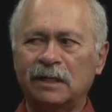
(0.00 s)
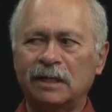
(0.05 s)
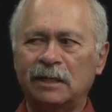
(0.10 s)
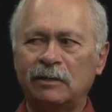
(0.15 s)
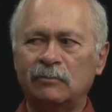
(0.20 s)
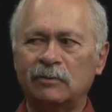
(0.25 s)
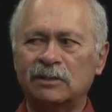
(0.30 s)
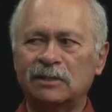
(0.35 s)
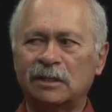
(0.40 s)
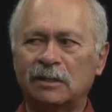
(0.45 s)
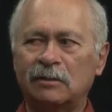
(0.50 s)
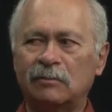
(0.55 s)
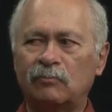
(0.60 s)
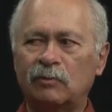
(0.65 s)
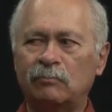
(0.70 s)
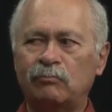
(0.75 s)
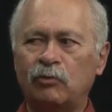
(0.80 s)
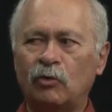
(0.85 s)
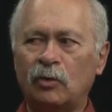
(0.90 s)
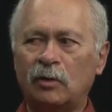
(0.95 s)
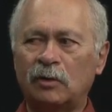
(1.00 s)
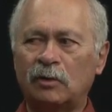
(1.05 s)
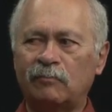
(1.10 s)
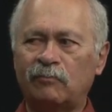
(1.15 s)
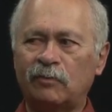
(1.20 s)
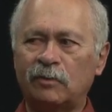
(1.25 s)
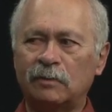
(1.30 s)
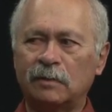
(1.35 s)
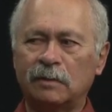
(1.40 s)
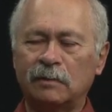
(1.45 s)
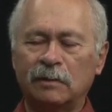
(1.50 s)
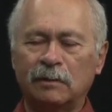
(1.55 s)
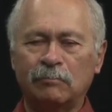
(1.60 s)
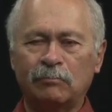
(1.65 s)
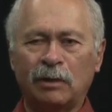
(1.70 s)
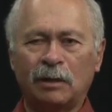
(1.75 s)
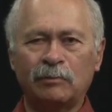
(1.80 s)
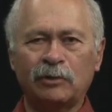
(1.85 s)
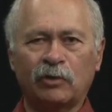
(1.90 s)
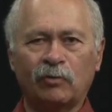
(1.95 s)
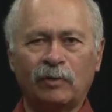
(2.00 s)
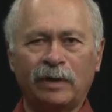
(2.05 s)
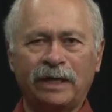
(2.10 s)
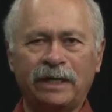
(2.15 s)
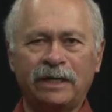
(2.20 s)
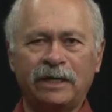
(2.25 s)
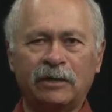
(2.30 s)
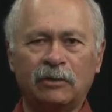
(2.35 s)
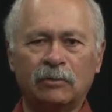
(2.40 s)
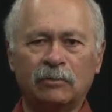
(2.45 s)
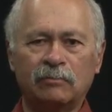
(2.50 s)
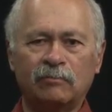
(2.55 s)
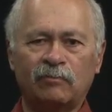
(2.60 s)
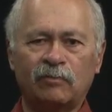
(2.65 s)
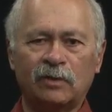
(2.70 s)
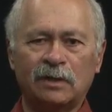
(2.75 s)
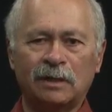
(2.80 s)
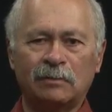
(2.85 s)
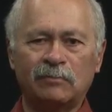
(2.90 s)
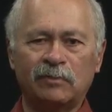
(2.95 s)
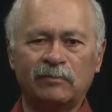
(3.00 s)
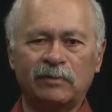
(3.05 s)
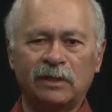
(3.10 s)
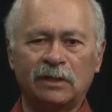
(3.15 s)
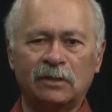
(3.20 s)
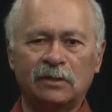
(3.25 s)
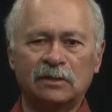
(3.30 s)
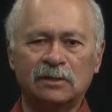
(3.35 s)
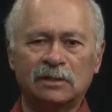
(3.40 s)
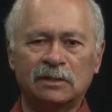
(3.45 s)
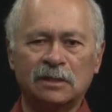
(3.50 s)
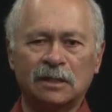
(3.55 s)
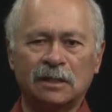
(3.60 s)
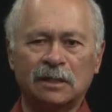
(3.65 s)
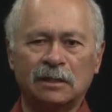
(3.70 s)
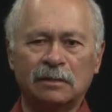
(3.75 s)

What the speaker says: He was a reporter for public radio for a number of years.